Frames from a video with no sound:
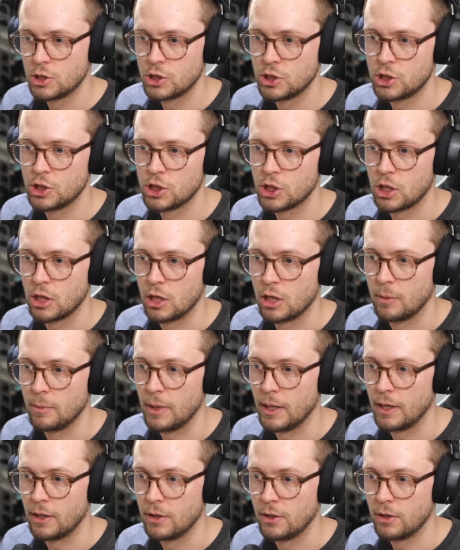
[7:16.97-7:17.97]

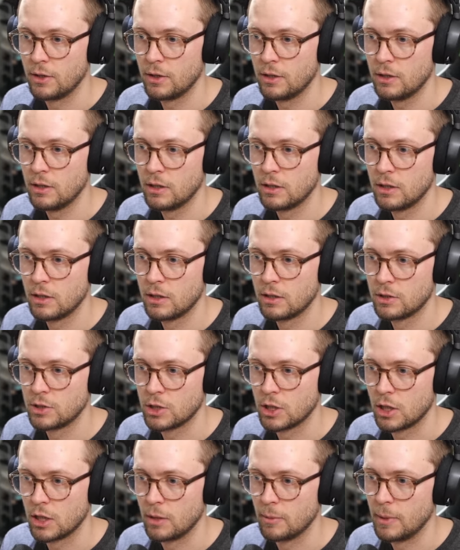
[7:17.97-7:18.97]
Charmander,
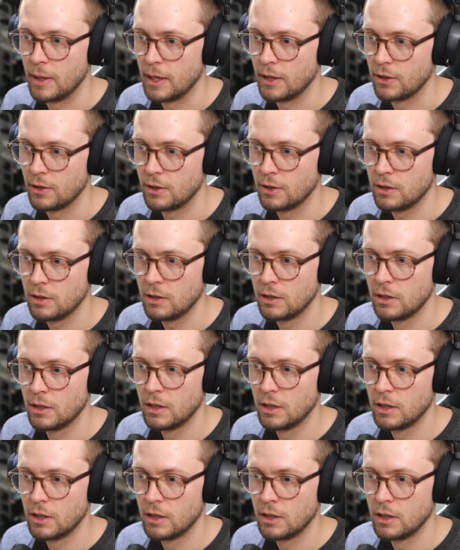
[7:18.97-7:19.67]
Charmander,